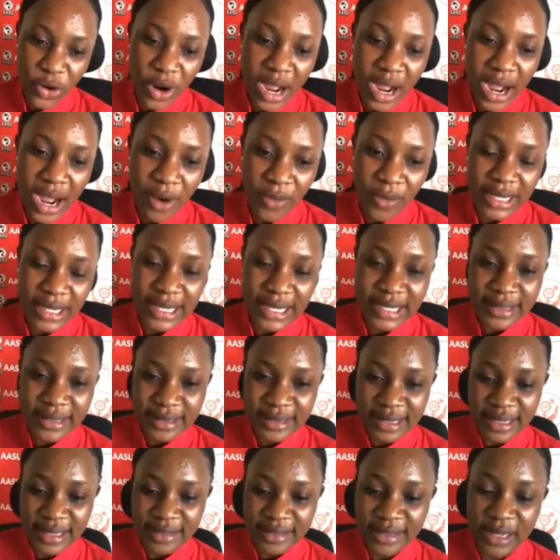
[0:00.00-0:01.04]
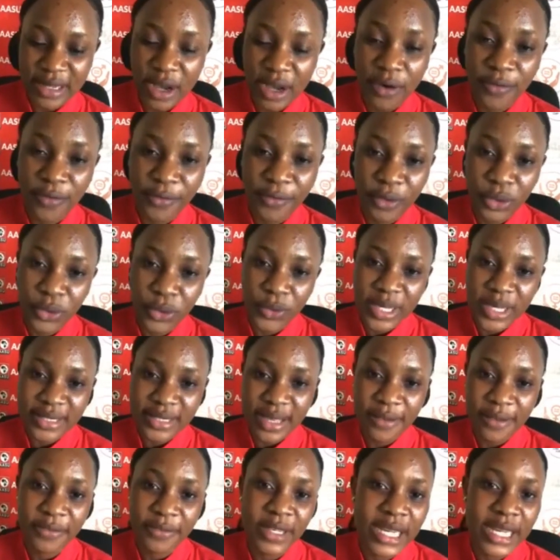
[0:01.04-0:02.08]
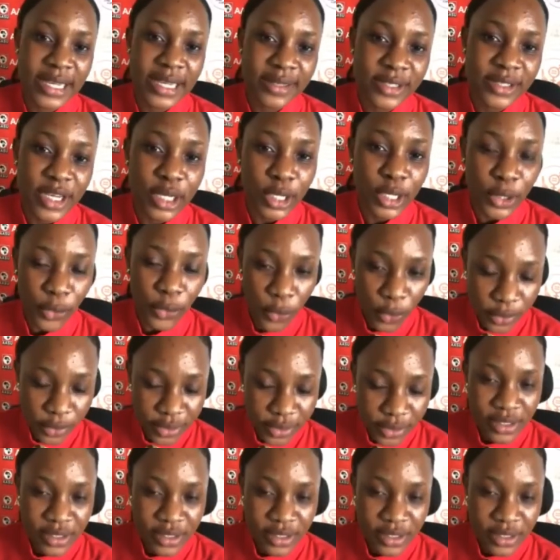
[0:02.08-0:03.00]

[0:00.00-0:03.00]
our listeners and our followers have learned a lot